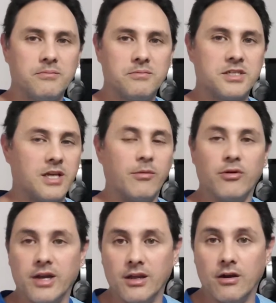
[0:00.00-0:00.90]

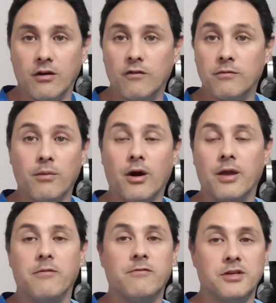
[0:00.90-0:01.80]
summary of
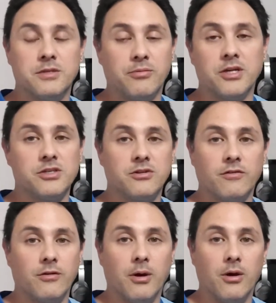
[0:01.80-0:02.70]
my first impressions of
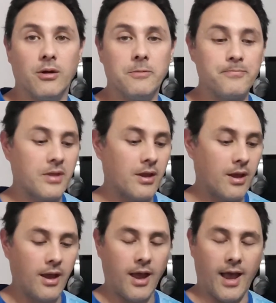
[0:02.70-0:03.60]
the bow
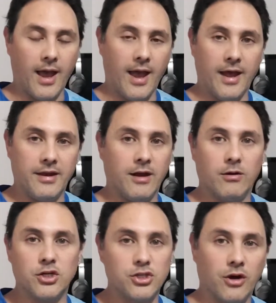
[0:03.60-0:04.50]
and how
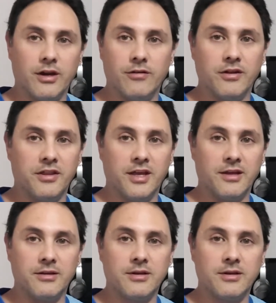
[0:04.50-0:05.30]
it shot and everything,